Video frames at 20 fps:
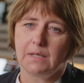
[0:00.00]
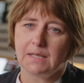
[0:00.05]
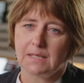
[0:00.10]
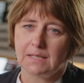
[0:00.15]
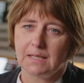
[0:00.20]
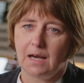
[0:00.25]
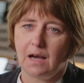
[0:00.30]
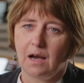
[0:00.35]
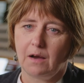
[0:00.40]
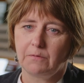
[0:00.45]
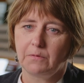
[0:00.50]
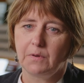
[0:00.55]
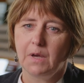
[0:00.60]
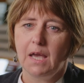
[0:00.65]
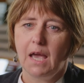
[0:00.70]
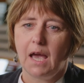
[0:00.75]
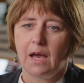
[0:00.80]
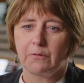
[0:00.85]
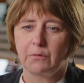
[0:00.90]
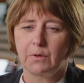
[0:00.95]
staff
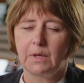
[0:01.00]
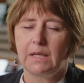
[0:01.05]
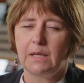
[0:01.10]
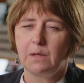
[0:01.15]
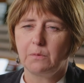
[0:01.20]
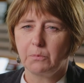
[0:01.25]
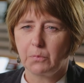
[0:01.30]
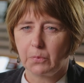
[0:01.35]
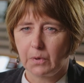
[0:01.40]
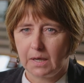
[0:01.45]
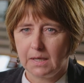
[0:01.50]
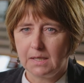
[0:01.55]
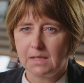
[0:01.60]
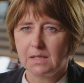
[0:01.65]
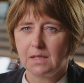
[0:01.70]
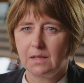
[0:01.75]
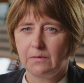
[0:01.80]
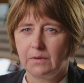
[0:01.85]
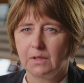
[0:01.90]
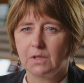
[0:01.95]
have really
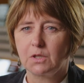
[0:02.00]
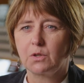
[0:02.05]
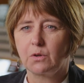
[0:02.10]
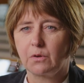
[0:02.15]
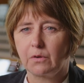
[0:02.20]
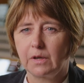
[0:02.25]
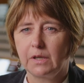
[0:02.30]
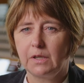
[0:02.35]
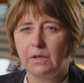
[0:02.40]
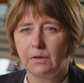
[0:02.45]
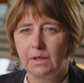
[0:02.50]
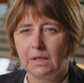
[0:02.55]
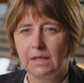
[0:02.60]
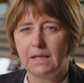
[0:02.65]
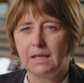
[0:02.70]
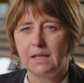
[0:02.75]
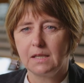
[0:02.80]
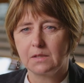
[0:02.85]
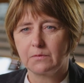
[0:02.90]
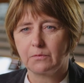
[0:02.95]
embraced the Victorian early
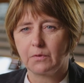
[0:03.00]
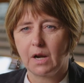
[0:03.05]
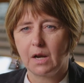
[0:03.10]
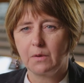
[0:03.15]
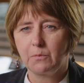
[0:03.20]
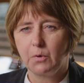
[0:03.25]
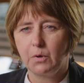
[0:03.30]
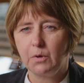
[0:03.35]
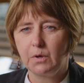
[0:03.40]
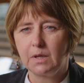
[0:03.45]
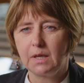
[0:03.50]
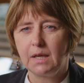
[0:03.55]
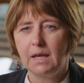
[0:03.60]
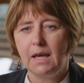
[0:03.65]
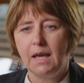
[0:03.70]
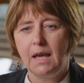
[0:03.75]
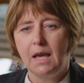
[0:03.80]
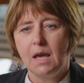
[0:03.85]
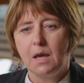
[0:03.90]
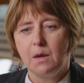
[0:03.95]
years framework
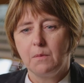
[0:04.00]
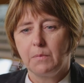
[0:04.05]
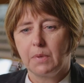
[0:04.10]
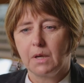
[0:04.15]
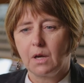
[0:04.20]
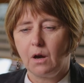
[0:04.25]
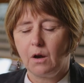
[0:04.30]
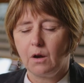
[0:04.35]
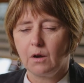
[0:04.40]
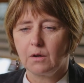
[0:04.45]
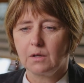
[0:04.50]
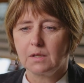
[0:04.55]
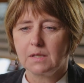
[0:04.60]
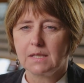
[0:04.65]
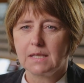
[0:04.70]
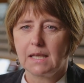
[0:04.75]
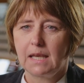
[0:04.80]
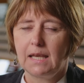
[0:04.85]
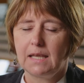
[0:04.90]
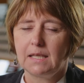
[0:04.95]

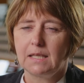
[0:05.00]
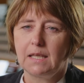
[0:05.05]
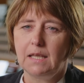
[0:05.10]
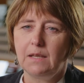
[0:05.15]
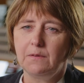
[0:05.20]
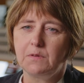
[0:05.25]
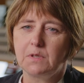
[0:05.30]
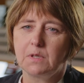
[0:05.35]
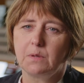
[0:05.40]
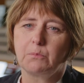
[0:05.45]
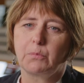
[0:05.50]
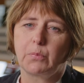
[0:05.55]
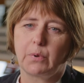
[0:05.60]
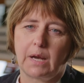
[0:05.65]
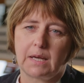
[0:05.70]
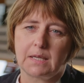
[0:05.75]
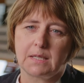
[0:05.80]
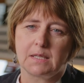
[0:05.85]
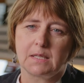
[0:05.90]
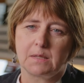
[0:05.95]
because it gives them
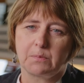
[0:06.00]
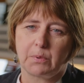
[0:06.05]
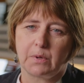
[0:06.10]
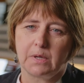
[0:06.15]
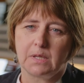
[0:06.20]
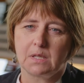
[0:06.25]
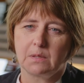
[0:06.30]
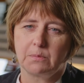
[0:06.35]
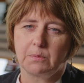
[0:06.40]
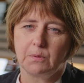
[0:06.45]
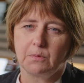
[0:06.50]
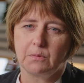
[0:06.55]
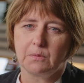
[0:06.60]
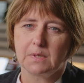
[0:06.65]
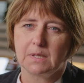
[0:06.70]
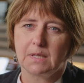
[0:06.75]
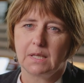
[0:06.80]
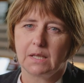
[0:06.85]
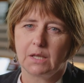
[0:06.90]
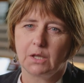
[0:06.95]
practice
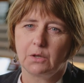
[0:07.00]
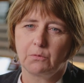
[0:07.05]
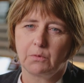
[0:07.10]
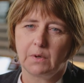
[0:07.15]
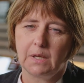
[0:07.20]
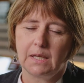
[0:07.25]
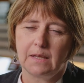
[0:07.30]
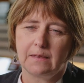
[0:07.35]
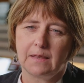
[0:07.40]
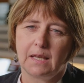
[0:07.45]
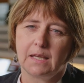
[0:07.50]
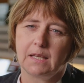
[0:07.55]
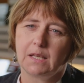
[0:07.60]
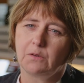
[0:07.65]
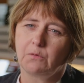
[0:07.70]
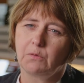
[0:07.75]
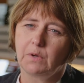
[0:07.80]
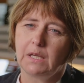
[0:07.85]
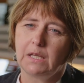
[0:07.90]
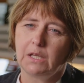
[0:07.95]
principles that can they
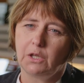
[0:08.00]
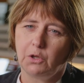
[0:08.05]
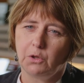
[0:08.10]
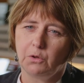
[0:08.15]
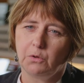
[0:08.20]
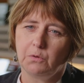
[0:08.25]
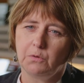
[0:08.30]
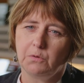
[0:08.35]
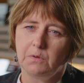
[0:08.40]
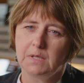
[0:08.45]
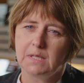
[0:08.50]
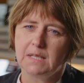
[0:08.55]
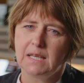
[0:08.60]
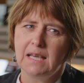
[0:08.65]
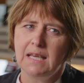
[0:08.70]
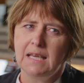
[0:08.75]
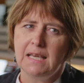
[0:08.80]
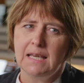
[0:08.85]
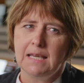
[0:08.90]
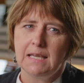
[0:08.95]
can really use
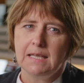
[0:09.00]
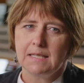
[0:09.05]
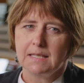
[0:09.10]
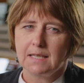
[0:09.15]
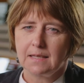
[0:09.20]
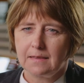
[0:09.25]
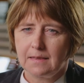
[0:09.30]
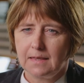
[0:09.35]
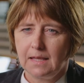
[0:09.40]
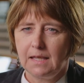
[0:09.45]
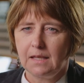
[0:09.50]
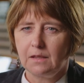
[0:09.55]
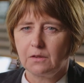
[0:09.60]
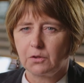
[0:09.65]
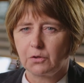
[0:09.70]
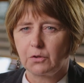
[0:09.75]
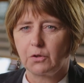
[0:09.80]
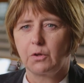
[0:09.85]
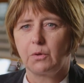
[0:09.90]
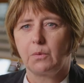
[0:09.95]
to think
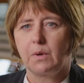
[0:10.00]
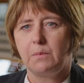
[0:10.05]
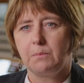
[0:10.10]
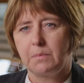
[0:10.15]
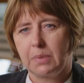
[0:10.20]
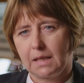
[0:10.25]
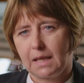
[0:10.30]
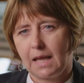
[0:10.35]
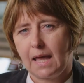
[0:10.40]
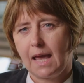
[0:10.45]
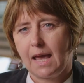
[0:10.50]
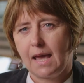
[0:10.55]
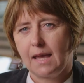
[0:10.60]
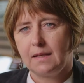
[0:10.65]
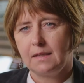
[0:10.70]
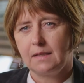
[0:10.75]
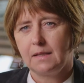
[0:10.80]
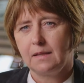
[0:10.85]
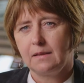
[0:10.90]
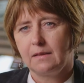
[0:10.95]
through and plan